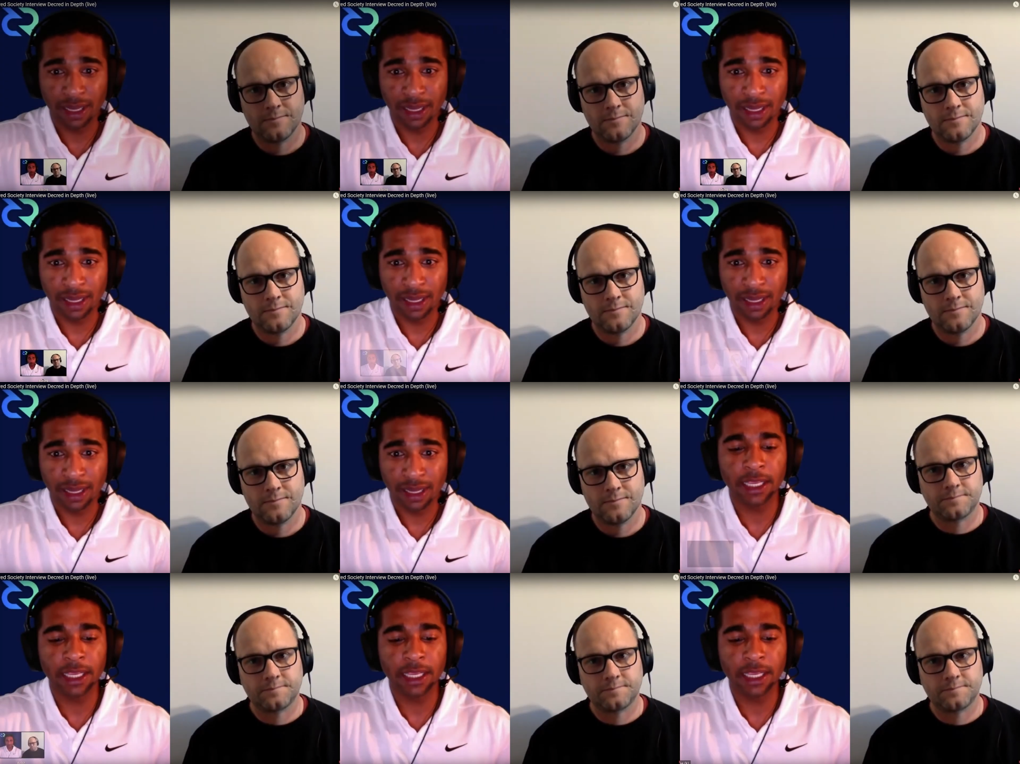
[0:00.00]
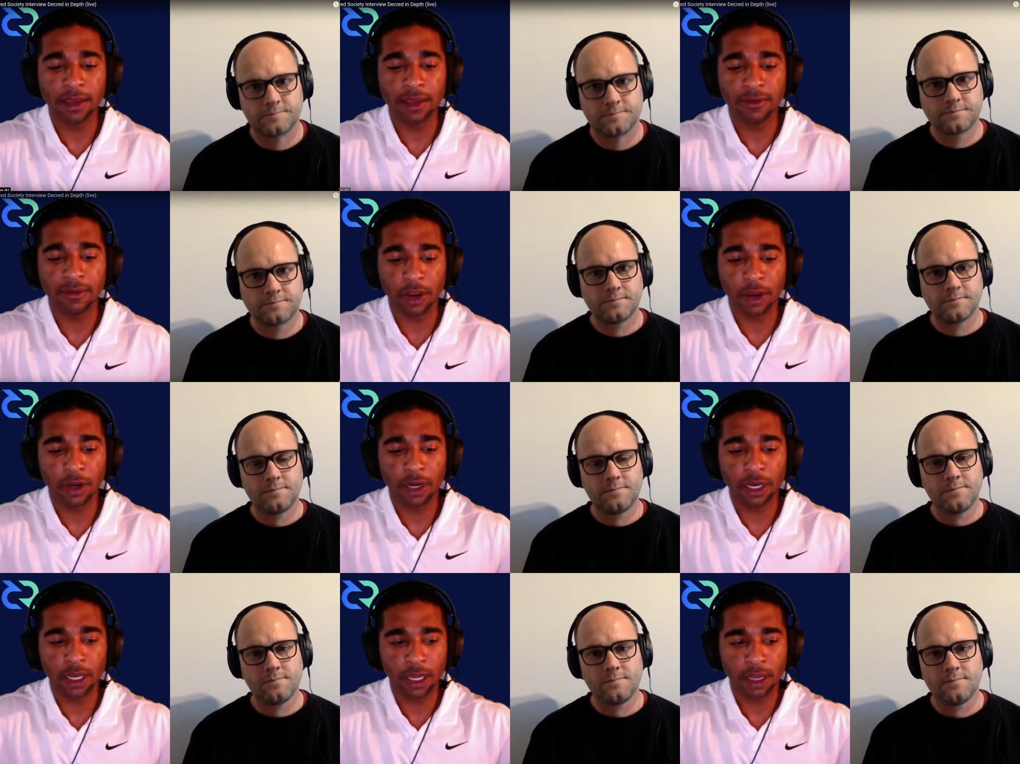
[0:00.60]
Speaker 1: Society was
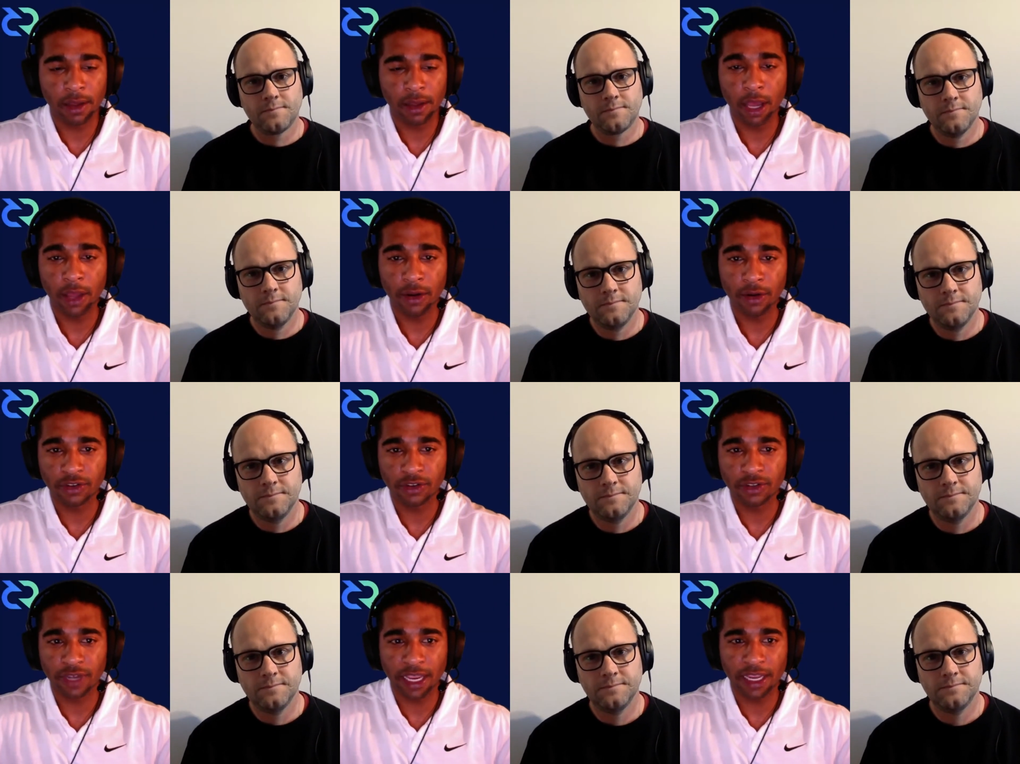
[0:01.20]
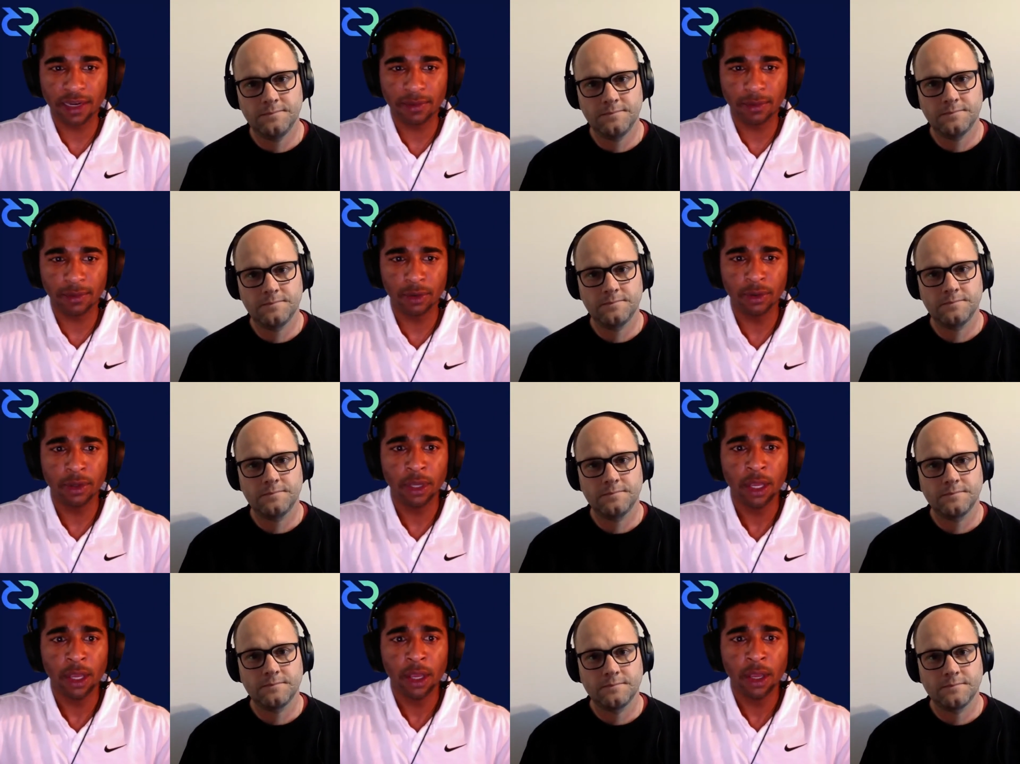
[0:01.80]
also interviewed on Decred in
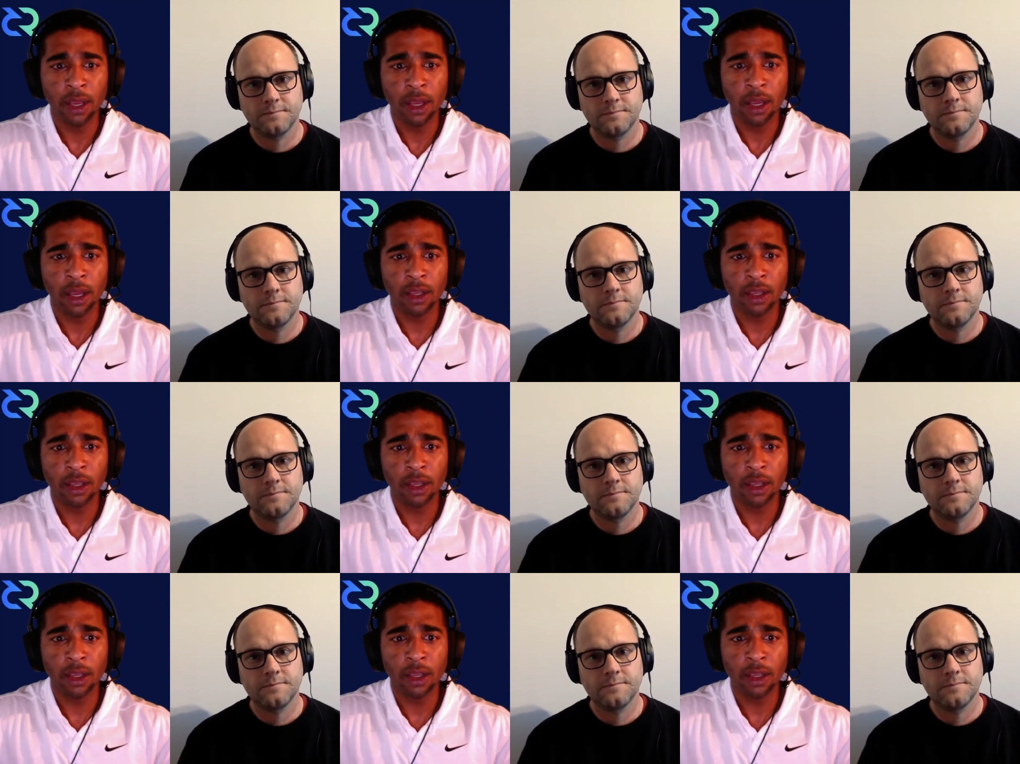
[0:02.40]
Depth.